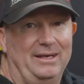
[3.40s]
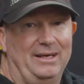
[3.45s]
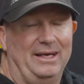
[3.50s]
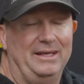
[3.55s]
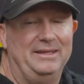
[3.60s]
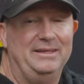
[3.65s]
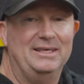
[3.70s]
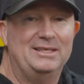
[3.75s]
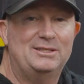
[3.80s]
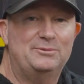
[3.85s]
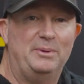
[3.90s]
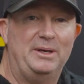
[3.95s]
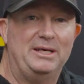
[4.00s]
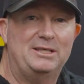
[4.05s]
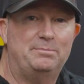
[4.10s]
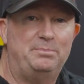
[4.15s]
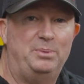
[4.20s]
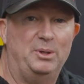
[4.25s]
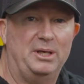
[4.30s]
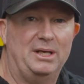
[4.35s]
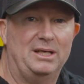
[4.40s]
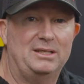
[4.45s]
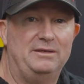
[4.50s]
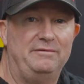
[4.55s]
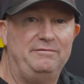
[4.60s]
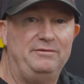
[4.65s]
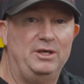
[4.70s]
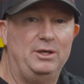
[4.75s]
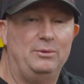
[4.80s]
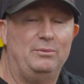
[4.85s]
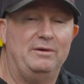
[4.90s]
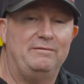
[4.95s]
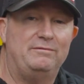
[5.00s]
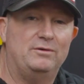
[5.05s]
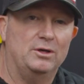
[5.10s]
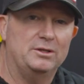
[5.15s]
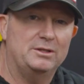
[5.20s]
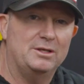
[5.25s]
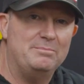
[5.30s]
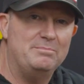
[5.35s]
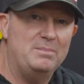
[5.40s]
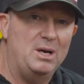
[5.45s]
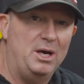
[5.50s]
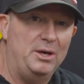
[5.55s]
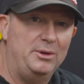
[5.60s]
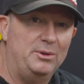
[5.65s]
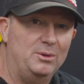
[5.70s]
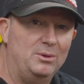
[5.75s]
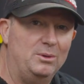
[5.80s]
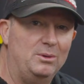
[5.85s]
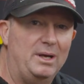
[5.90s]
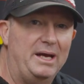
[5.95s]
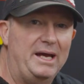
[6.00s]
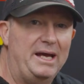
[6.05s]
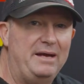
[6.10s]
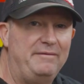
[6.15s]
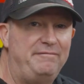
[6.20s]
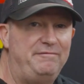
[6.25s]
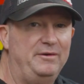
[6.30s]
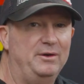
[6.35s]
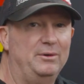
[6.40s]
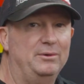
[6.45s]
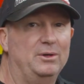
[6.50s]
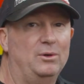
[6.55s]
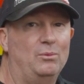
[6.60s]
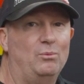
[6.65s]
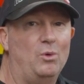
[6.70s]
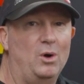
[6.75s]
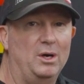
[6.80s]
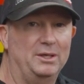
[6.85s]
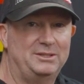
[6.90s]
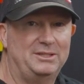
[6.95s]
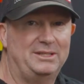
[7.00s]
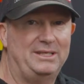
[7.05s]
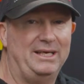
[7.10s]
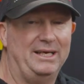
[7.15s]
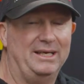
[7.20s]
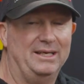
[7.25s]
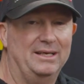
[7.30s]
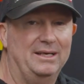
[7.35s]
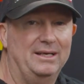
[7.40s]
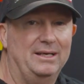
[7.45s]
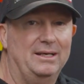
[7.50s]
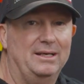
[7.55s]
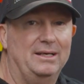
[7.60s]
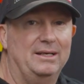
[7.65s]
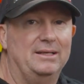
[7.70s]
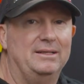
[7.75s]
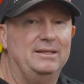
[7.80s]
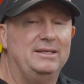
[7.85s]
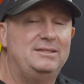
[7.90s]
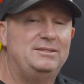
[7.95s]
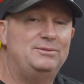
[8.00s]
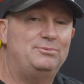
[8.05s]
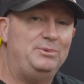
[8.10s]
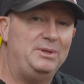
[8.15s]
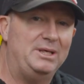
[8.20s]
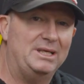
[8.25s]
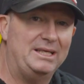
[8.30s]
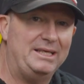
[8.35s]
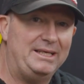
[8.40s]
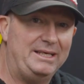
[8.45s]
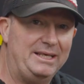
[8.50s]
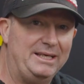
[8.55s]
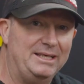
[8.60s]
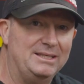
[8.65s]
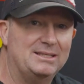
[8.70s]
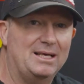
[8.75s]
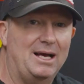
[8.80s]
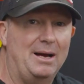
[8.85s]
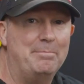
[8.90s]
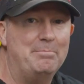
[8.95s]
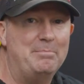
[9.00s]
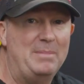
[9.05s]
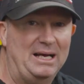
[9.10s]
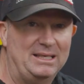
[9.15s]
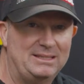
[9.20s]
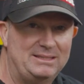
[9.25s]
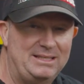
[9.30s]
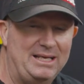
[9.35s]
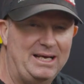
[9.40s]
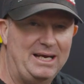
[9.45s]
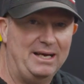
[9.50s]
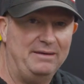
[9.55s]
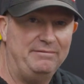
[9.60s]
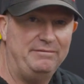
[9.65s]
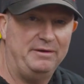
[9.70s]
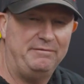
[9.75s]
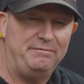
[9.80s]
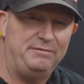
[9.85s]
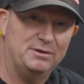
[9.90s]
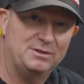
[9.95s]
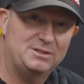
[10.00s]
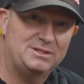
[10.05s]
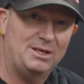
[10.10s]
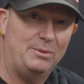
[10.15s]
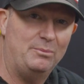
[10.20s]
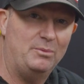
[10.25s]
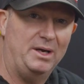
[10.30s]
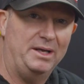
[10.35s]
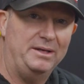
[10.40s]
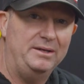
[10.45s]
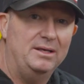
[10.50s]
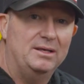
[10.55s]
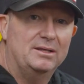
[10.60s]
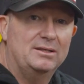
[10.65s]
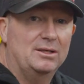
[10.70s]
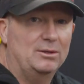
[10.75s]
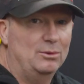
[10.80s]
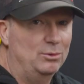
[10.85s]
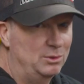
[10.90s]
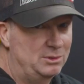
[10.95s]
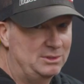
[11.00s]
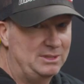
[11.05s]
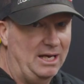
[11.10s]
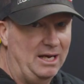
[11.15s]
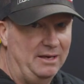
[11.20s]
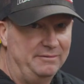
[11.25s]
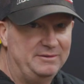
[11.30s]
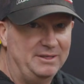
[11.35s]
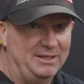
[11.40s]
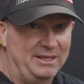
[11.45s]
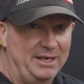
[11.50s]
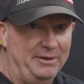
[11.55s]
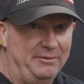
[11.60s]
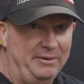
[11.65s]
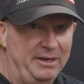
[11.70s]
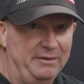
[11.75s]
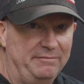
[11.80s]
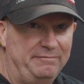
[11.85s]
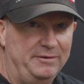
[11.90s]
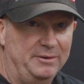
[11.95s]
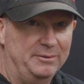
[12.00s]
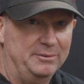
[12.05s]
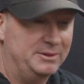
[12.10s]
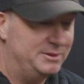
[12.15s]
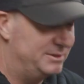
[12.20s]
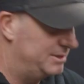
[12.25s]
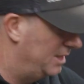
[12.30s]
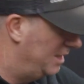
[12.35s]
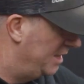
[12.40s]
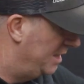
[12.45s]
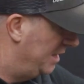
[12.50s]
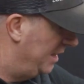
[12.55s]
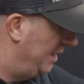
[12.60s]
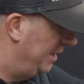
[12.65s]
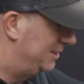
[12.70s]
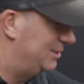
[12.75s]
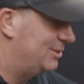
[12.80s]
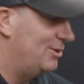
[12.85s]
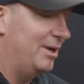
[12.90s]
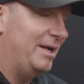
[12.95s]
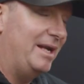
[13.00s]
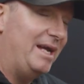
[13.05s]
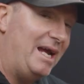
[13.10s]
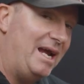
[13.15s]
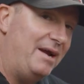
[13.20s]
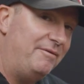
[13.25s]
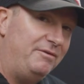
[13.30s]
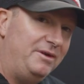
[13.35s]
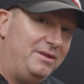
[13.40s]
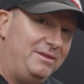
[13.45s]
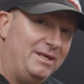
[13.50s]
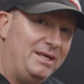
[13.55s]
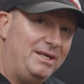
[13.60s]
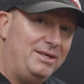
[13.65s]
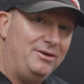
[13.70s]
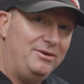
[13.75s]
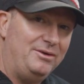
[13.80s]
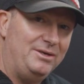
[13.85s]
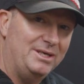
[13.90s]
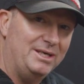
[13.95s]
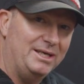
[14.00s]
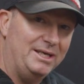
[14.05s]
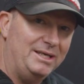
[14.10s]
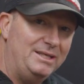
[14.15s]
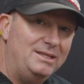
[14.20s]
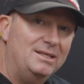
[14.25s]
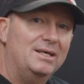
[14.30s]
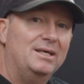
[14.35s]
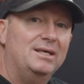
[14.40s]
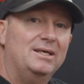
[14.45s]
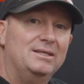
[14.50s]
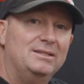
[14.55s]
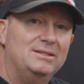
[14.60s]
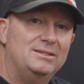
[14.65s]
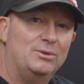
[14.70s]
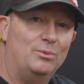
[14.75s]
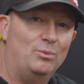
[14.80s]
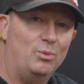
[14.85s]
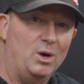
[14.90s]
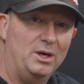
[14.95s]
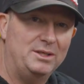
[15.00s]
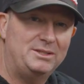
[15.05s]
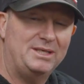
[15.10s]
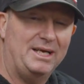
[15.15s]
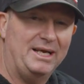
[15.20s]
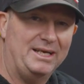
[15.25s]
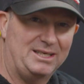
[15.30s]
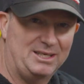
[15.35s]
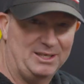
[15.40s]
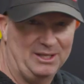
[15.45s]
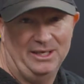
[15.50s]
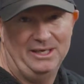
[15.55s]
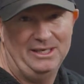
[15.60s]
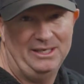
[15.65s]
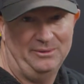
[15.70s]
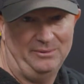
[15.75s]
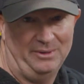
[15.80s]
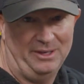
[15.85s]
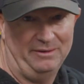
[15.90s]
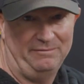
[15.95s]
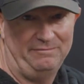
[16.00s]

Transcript: In this week's product review, we've got the Motul air filter wash kit. This really is a must-have if you're someone that looks after their air filters. It's got everything you need to wash and clean your air